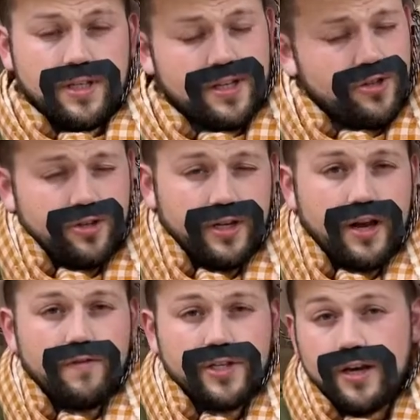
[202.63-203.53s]
essentially
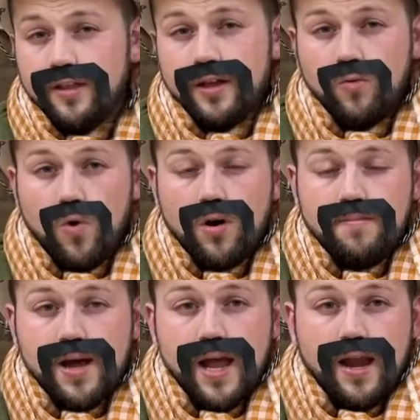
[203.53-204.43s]
covers anything worn
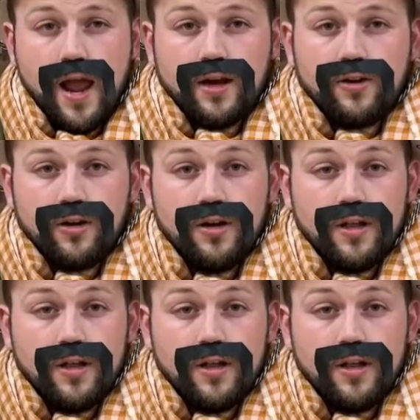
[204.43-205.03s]
by an actor.